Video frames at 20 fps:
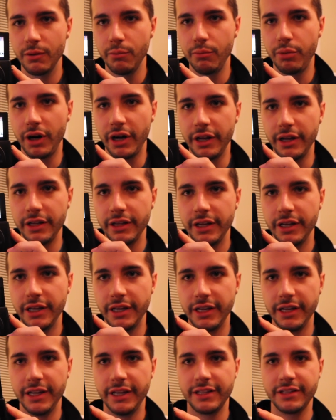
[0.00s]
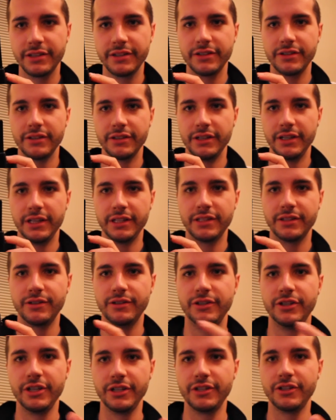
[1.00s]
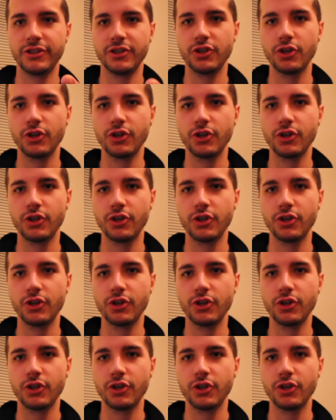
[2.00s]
But it's just